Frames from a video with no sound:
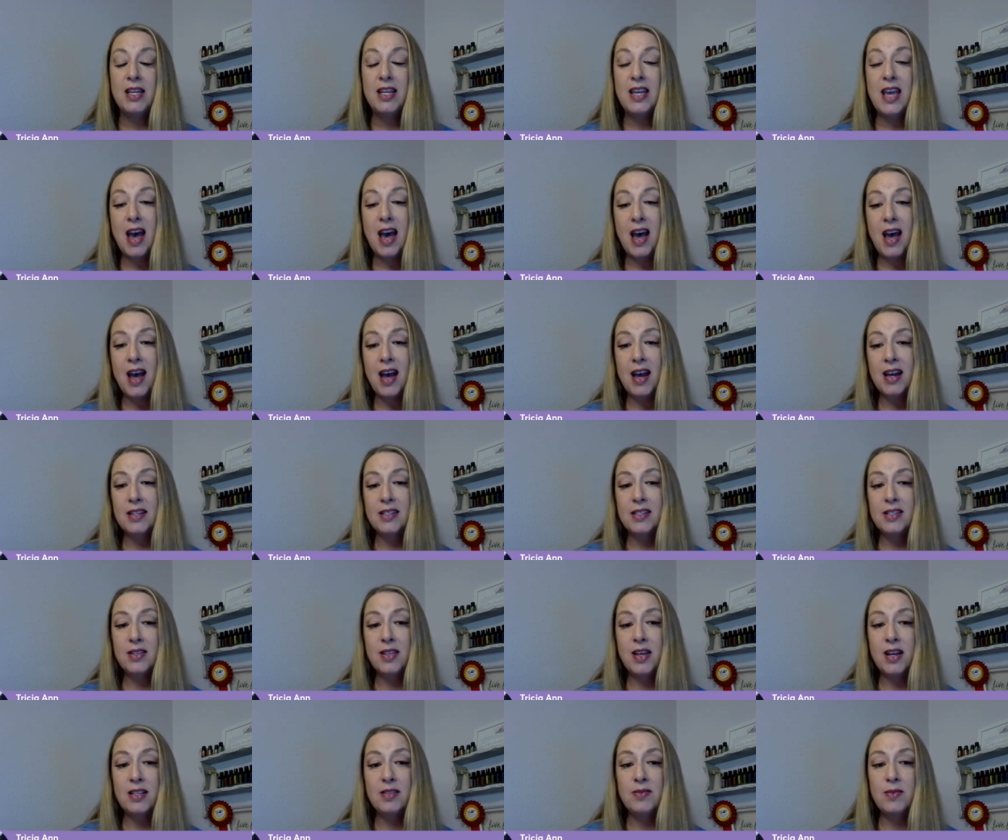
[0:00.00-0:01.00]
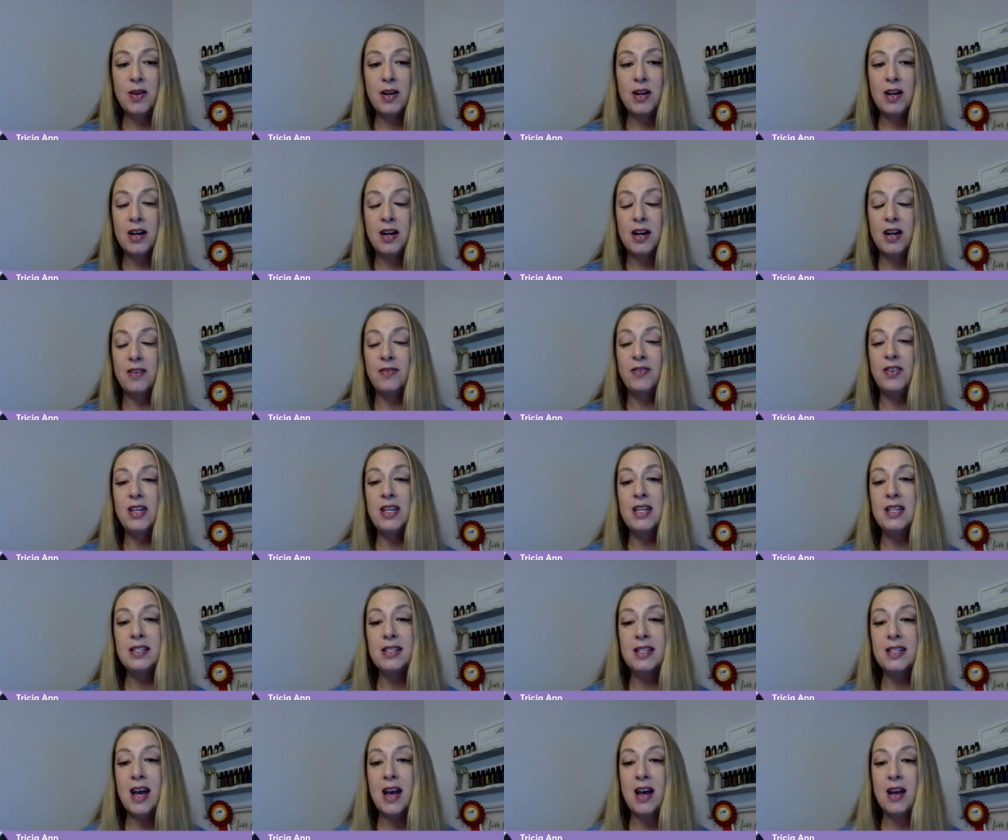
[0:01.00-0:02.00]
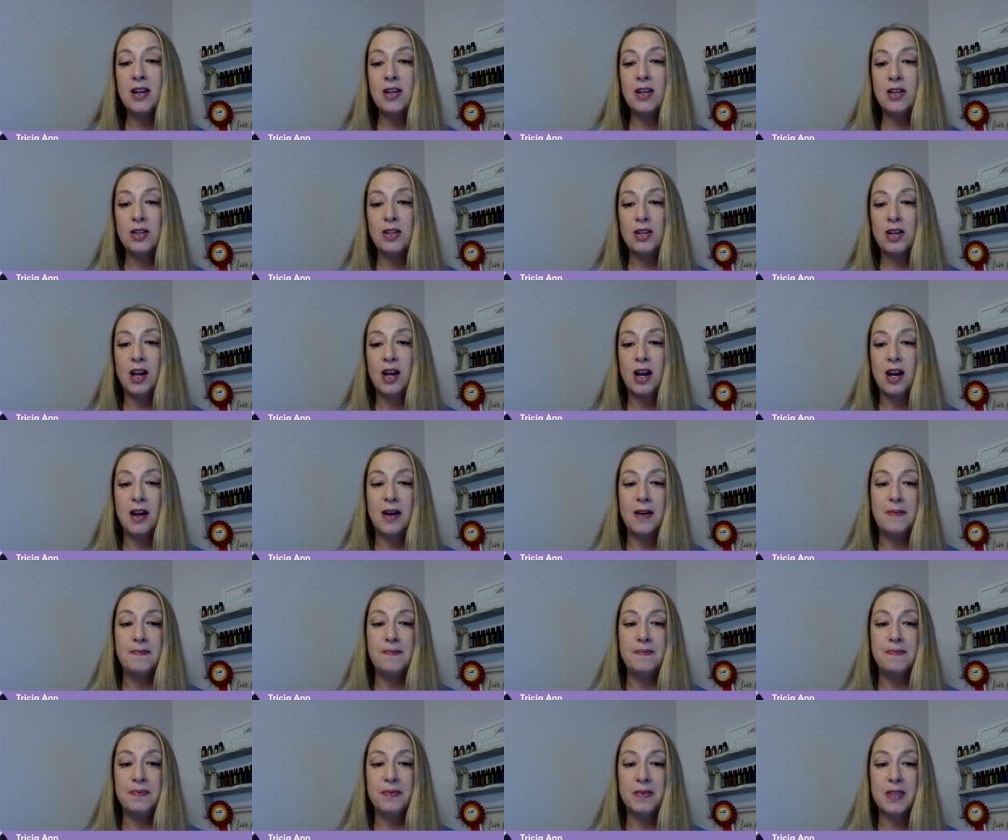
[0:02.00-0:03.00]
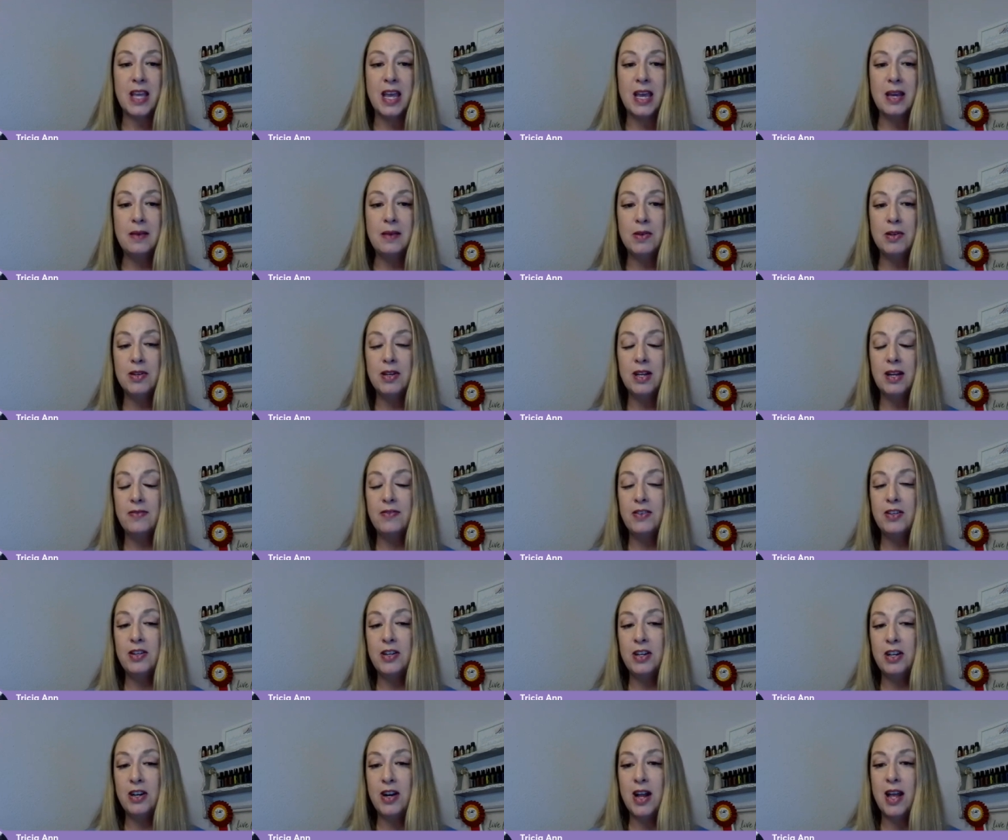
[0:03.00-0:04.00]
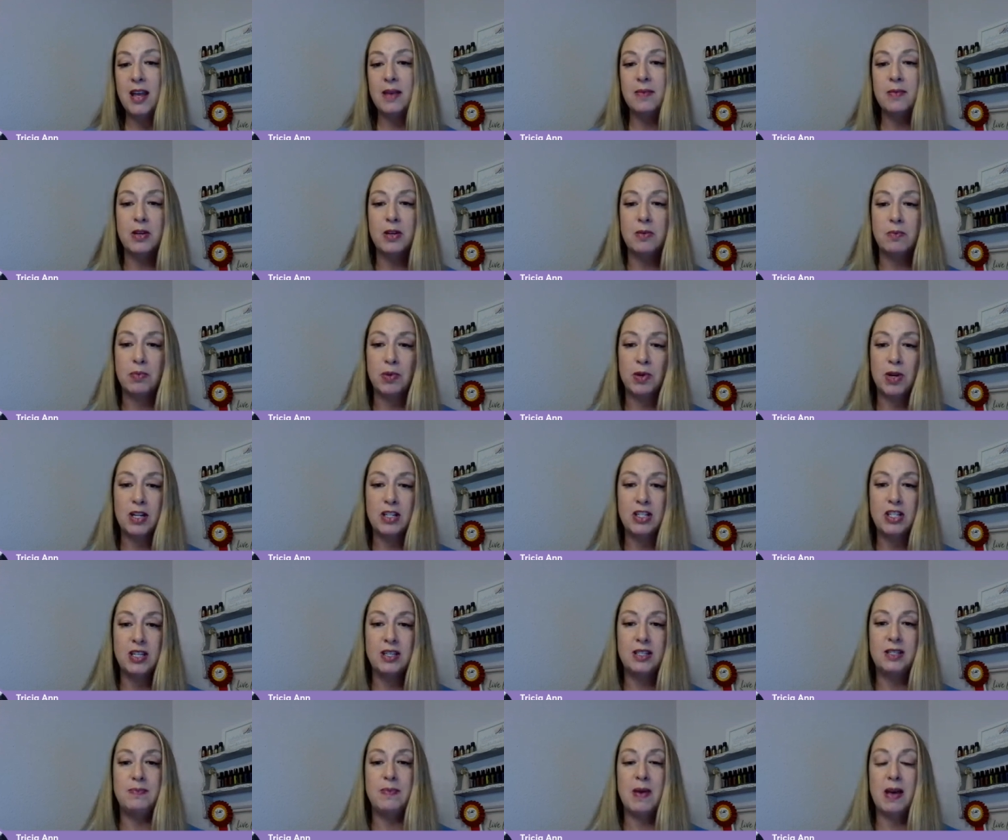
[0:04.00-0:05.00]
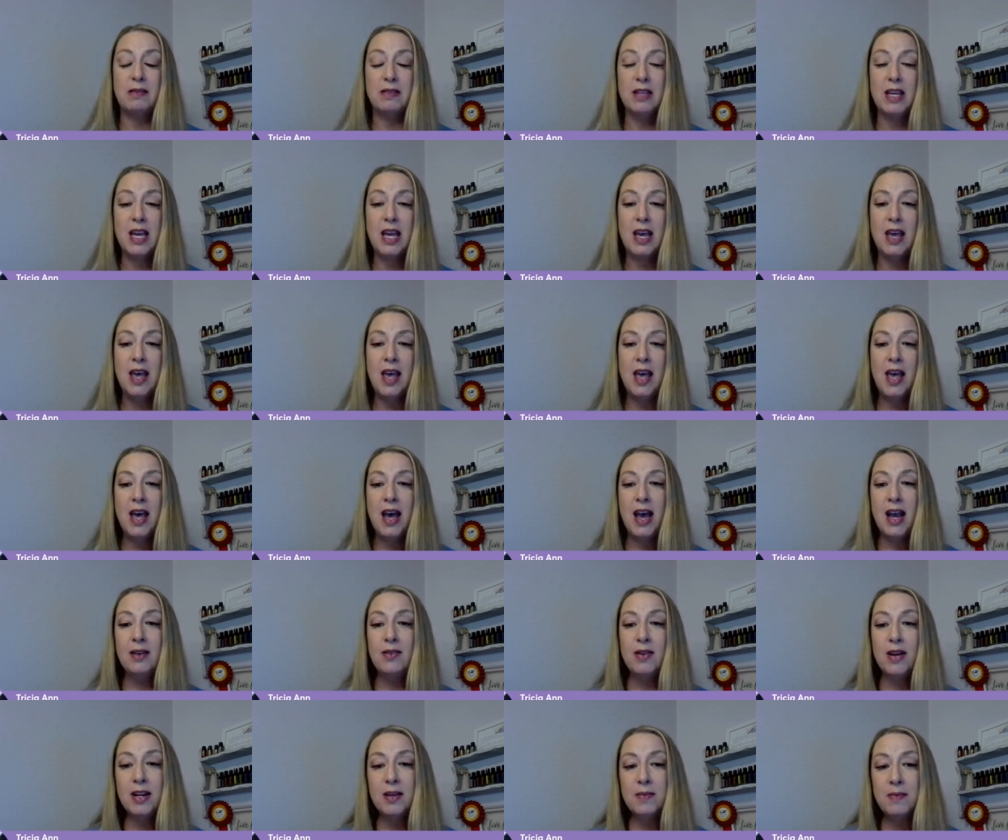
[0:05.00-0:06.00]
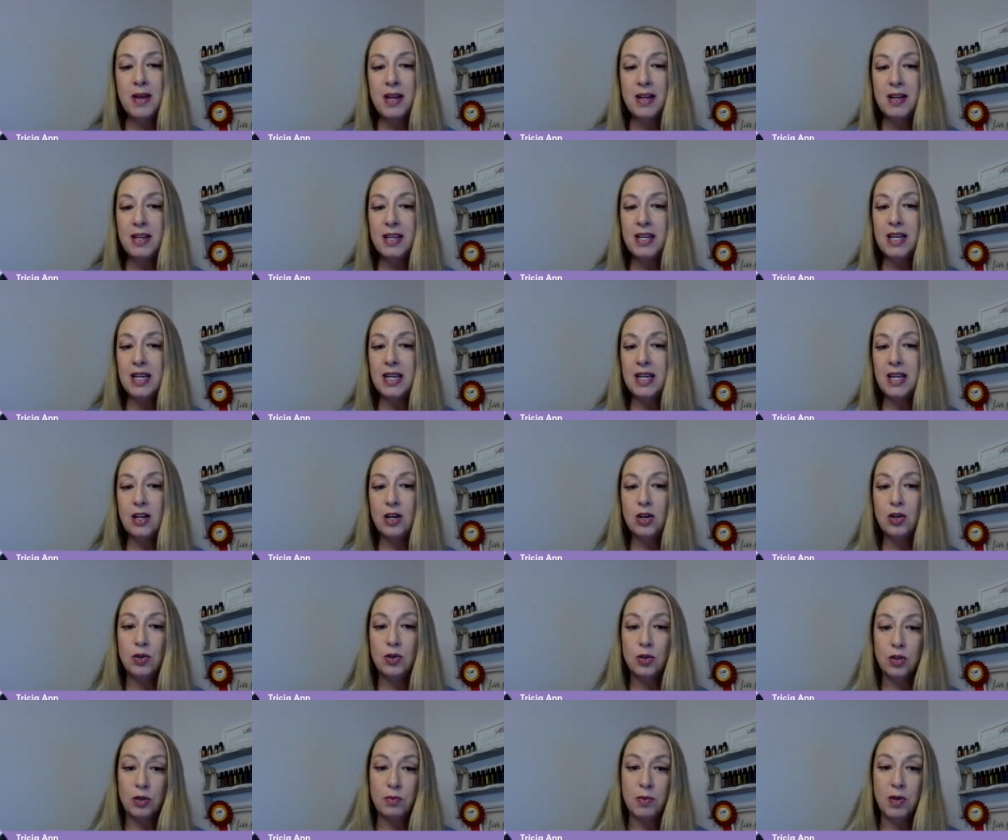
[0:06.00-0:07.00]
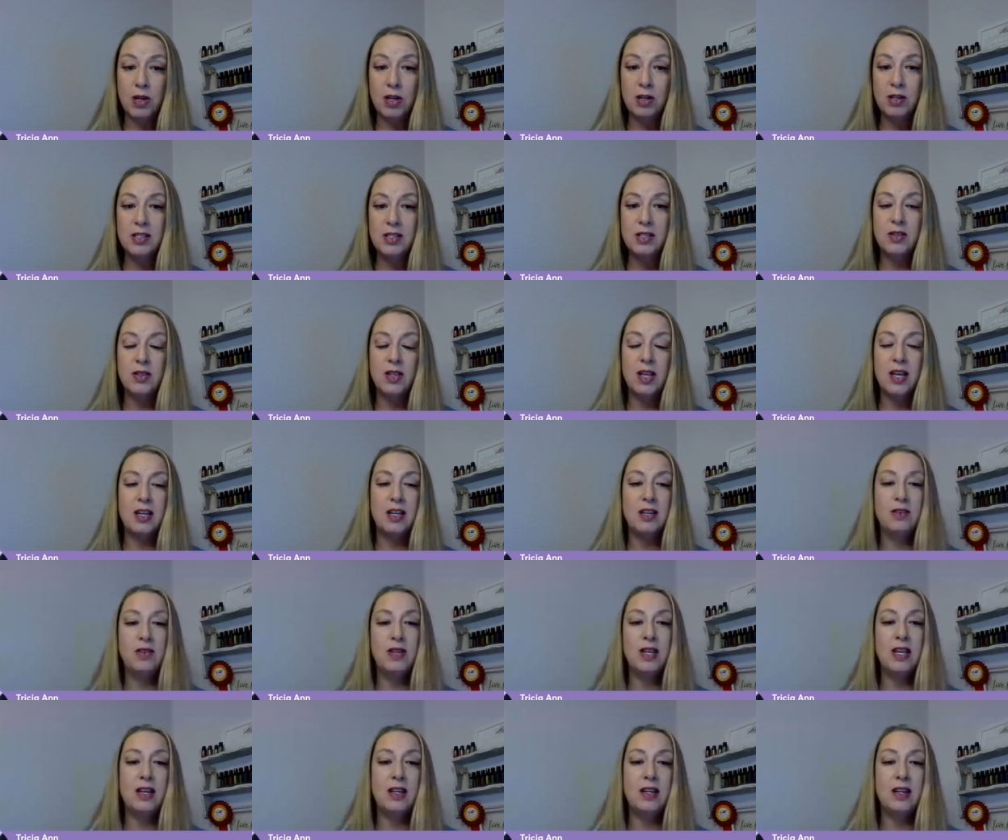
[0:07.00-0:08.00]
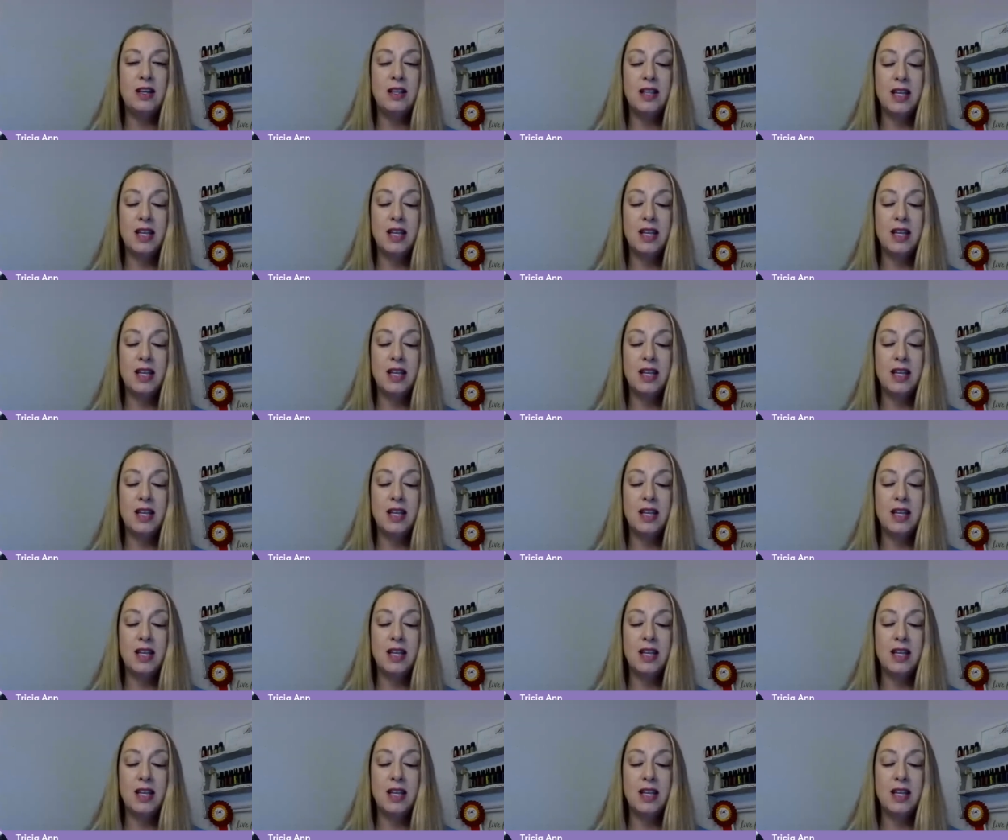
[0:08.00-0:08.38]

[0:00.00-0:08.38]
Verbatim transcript: Yeah, so that's where if he's not um, able, if you're not able to brush his belly, I'd recommend getting a groomer so that you can